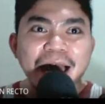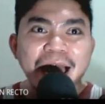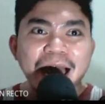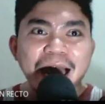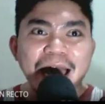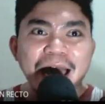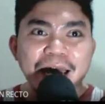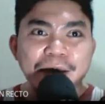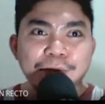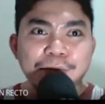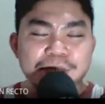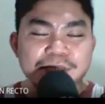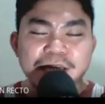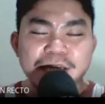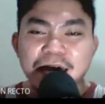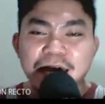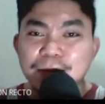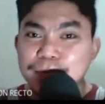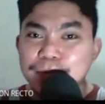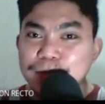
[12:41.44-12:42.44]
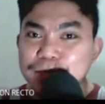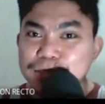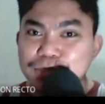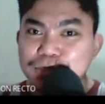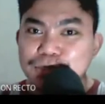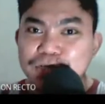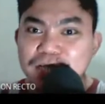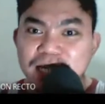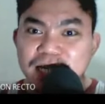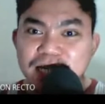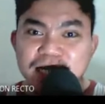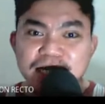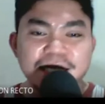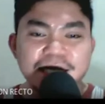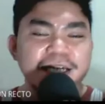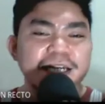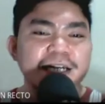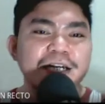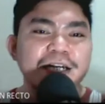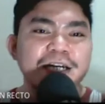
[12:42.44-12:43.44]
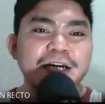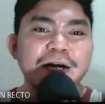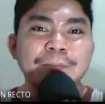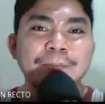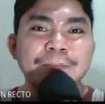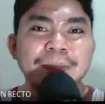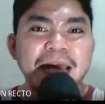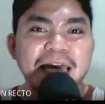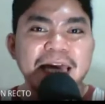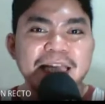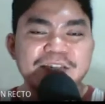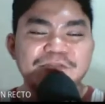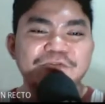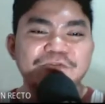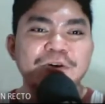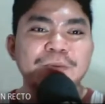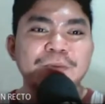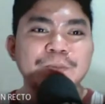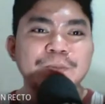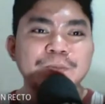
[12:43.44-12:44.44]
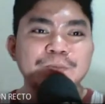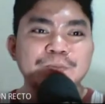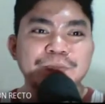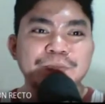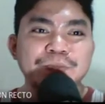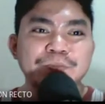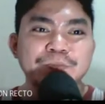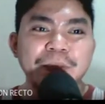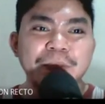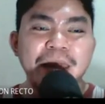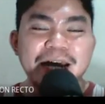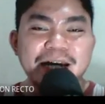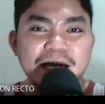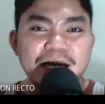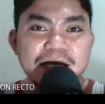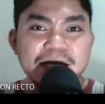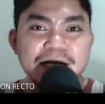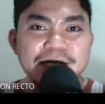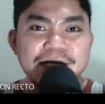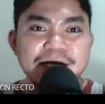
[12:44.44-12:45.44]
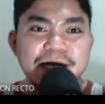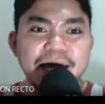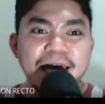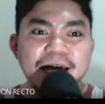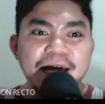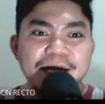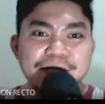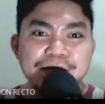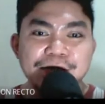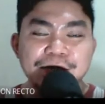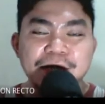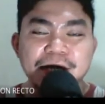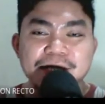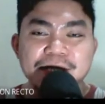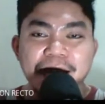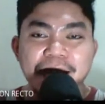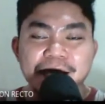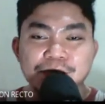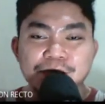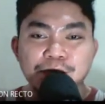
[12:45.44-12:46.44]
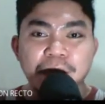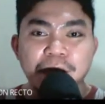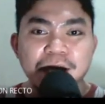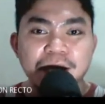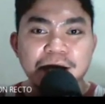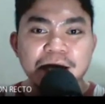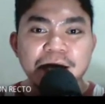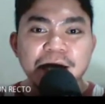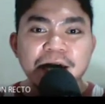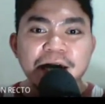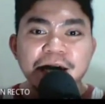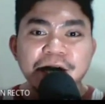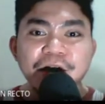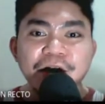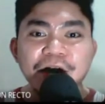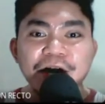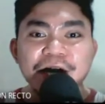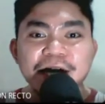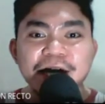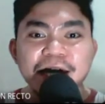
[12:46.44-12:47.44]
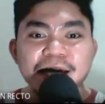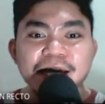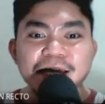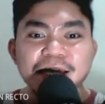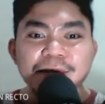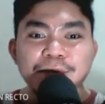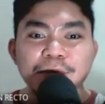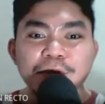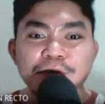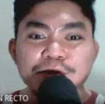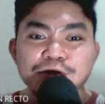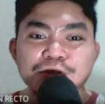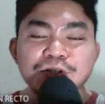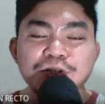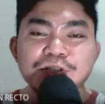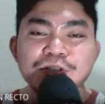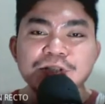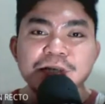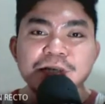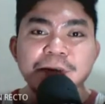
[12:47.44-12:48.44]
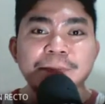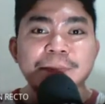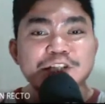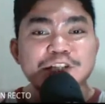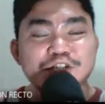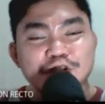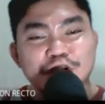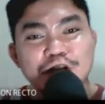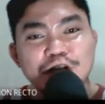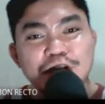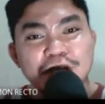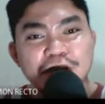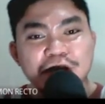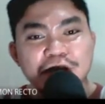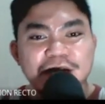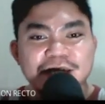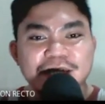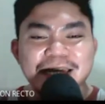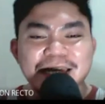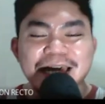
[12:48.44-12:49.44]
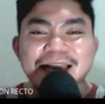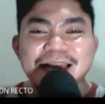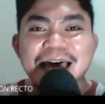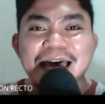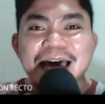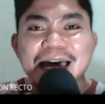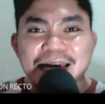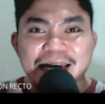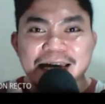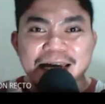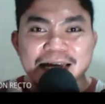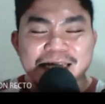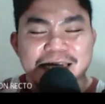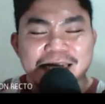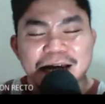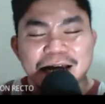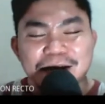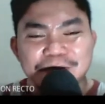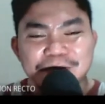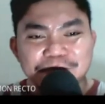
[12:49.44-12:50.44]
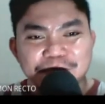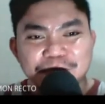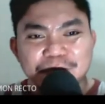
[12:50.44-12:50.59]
I was able to read complaints from parents and students as well regarding the module submission or the deadline itself.